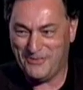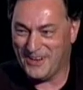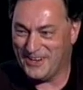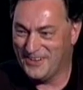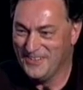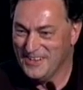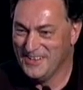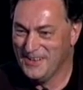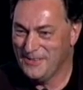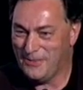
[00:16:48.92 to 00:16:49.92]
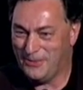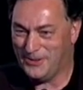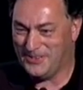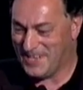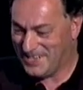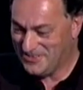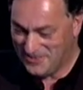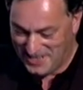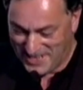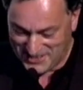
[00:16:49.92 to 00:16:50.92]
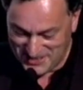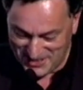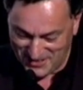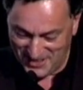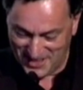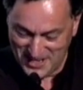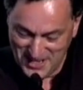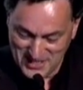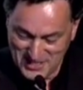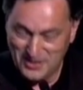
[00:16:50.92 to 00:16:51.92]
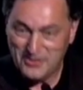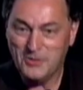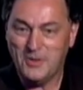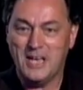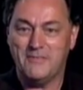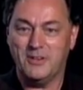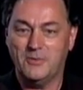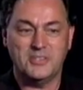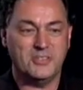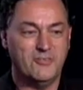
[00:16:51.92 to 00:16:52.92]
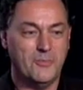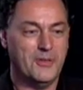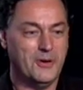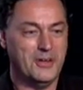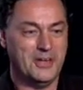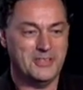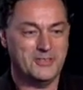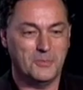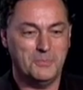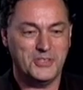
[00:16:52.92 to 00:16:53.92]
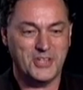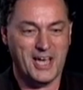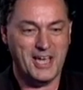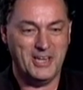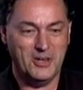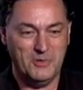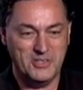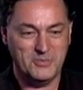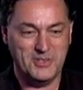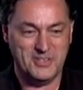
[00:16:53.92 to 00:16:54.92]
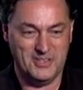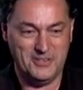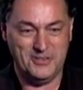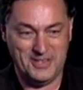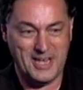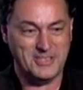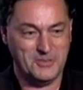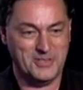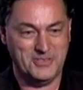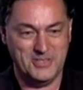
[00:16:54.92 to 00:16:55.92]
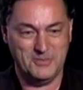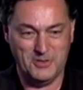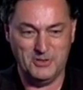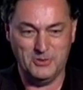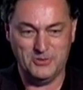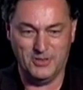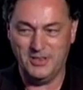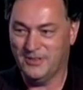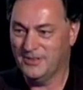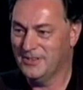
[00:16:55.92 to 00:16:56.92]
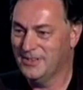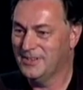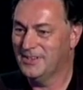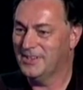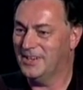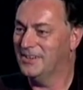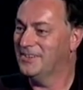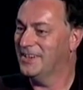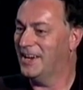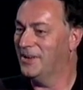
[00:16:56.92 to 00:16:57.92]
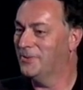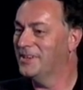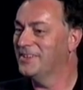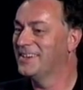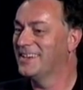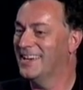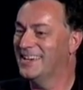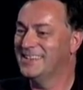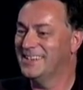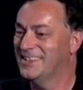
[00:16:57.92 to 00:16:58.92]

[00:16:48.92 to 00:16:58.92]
there. The 30 seconds really got you going here. So do we have a question from the audience? Don't be shy. You know, we're in Switzerland. You can ask questions. We're neutral. Yeah. Anyone? Yeah. No?